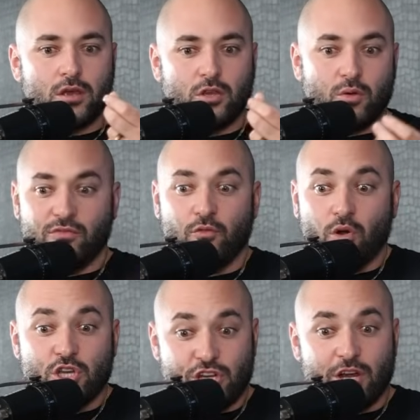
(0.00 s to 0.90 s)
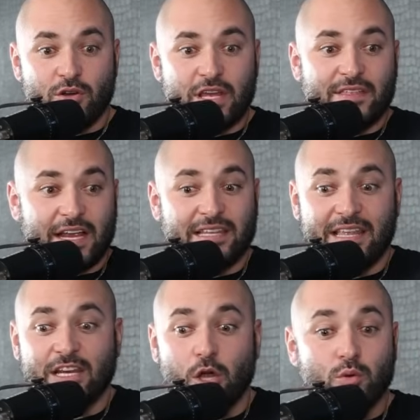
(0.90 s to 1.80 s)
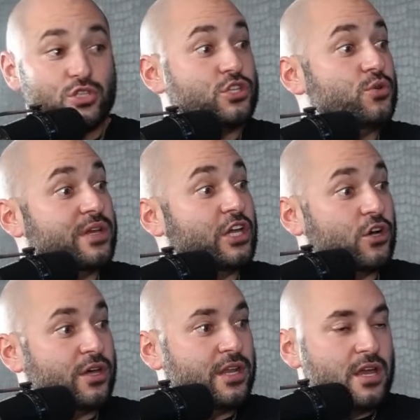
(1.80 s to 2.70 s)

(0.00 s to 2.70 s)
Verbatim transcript: you know, for a charity that can then go to doing good.